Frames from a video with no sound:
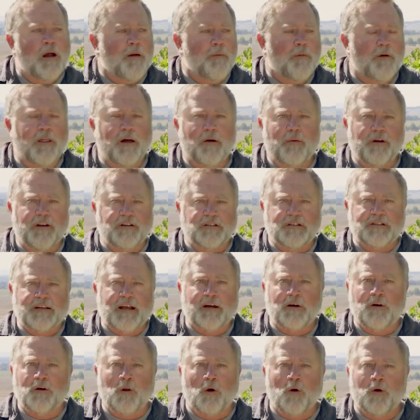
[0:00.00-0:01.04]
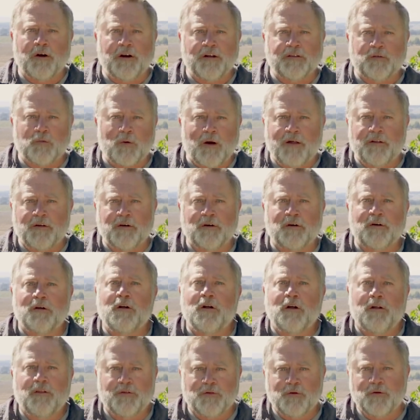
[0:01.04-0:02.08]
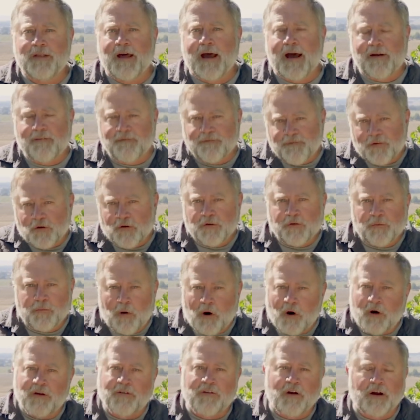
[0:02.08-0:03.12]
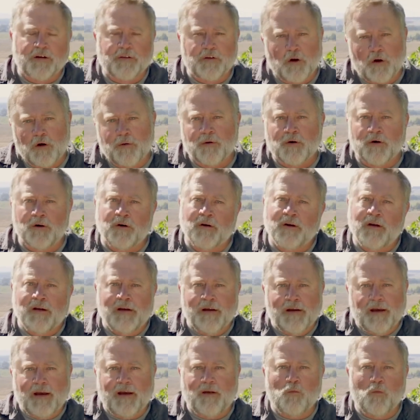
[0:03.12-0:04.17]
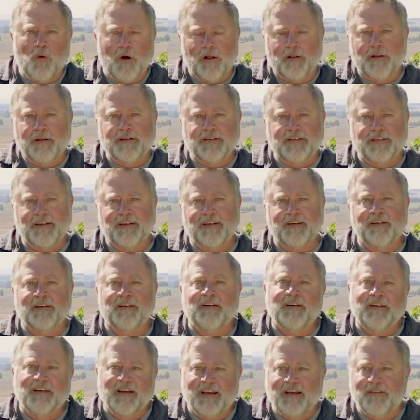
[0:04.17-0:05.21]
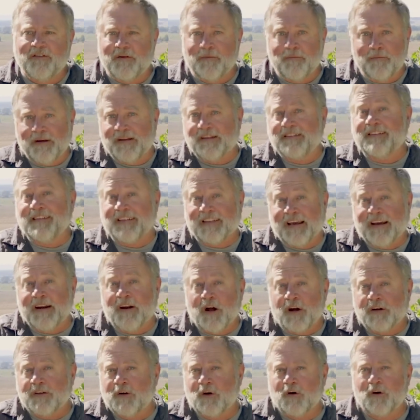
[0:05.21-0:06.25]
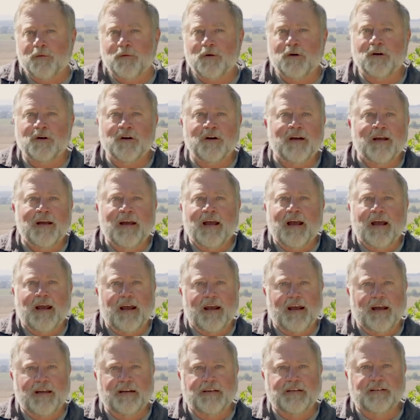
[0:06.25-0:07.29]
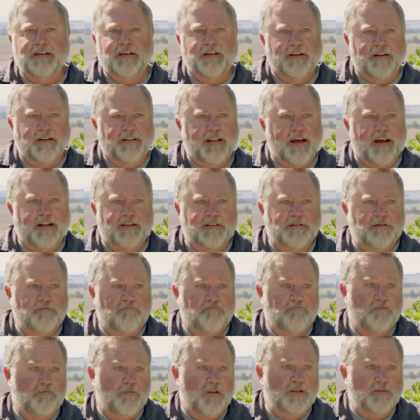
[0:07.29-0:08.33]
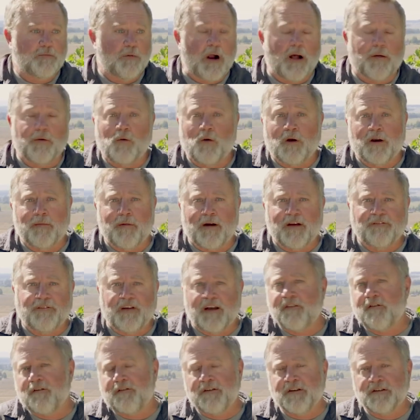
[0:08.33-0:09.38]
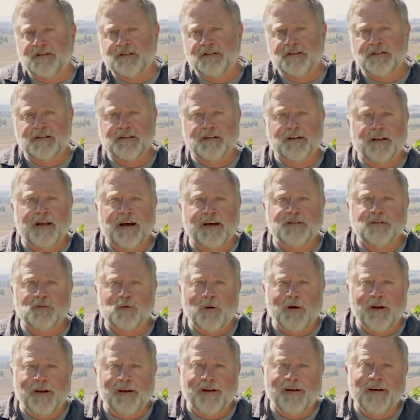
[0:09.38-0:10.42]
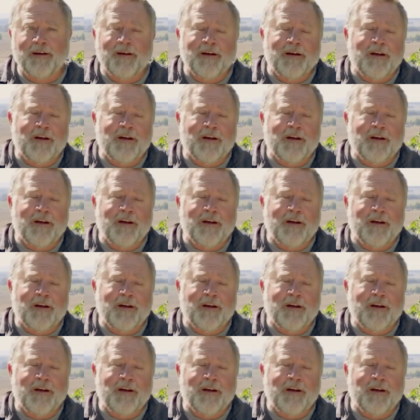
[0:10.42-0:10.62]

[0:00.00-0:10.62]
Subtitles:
But then we just had glorious weather through that first part of October and well into even mid to late October. And that is probably one of my favorite vintages in the last 20.